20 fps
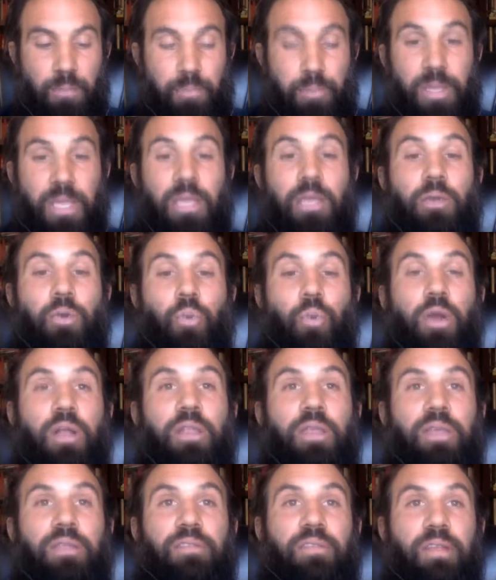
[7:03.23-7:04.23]
being
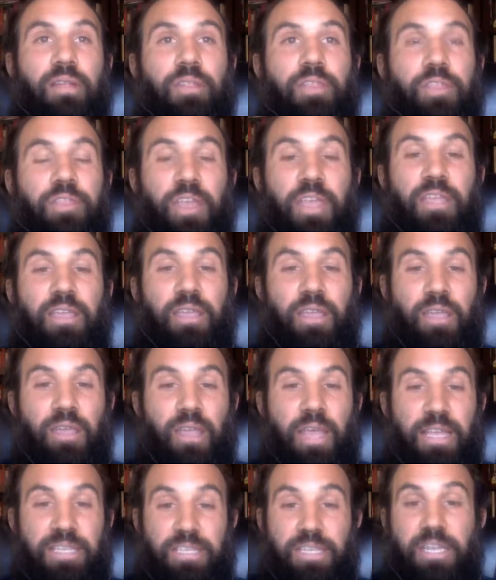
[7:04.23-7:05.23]
willing to think
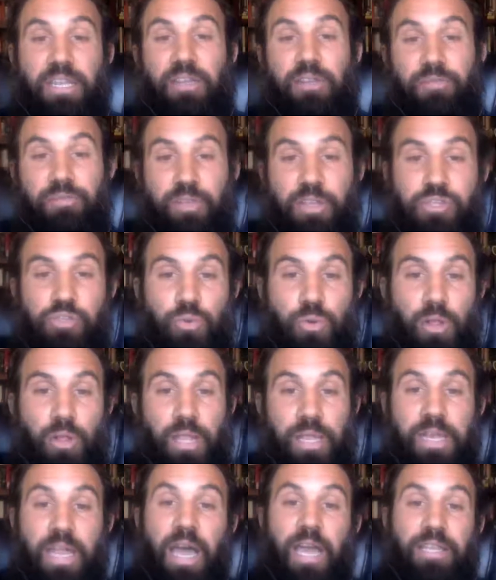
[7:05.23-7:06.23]
as an individual
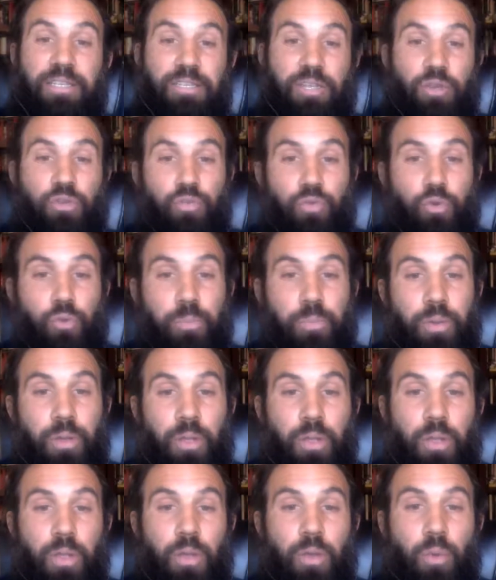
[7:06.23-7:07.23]
and not as a group.
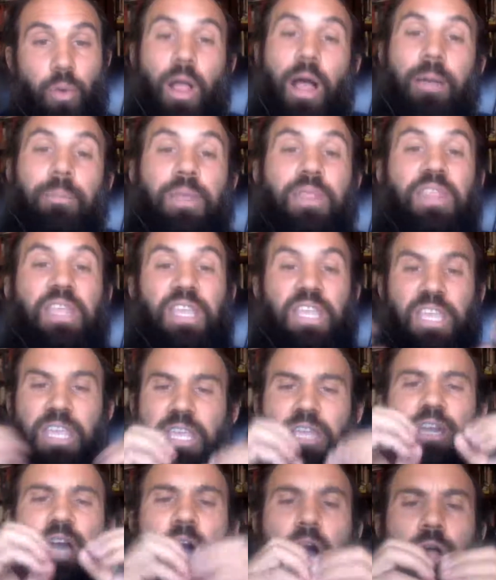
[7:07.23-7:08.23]
Well, I'm in the
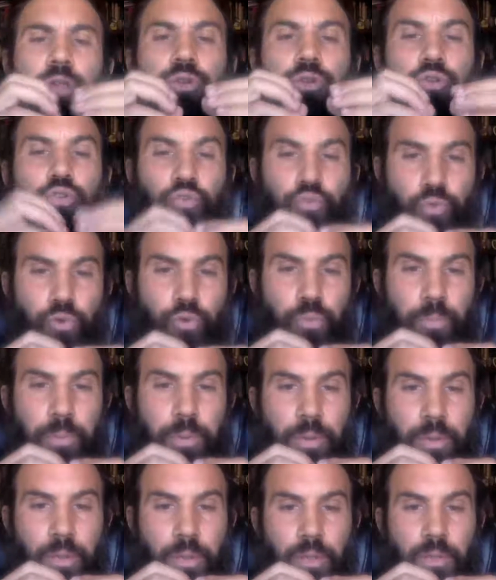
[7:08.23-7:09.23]
e-collar group,
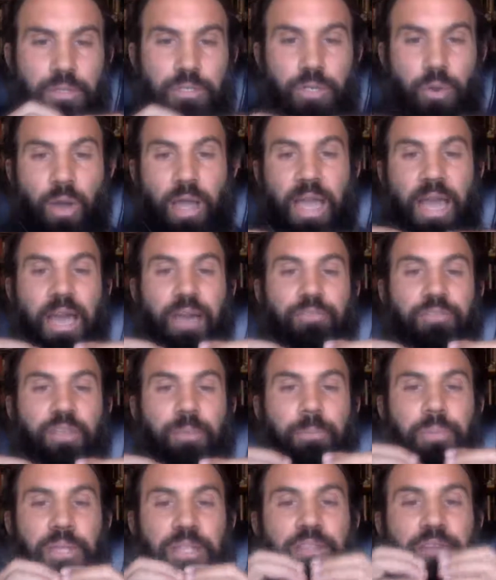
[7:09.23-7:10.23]
so I have to
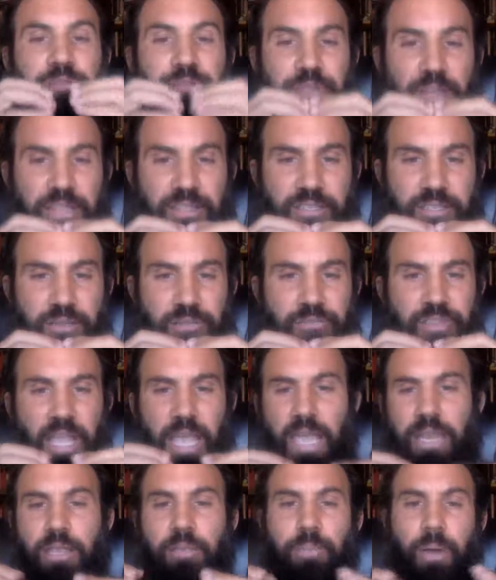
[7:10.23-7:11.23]
be defensive to
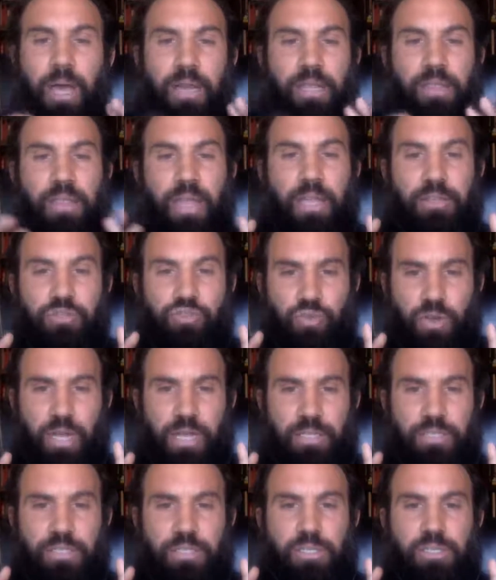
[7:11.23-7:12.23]
anybody that
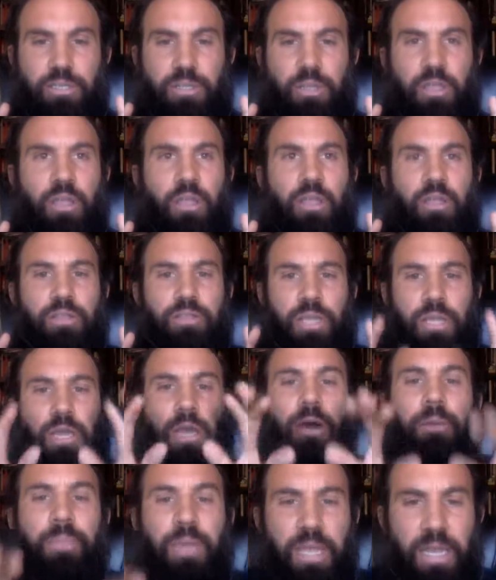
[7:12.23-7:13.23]
tries to, to
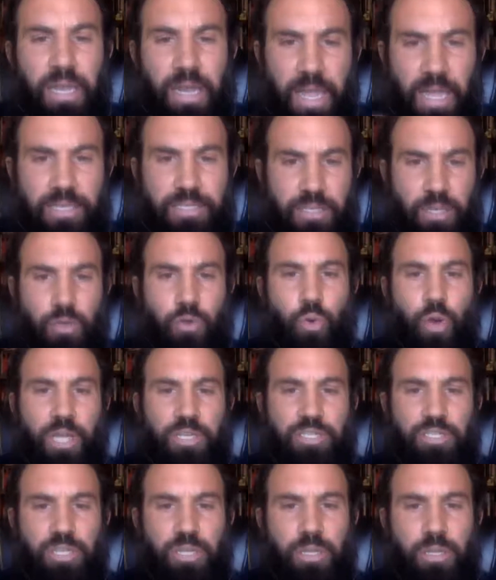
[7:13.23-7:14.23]
come in and ask a
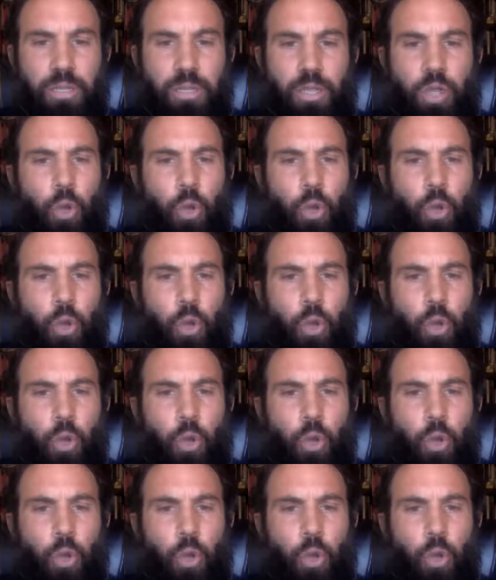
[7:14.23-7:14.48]
question.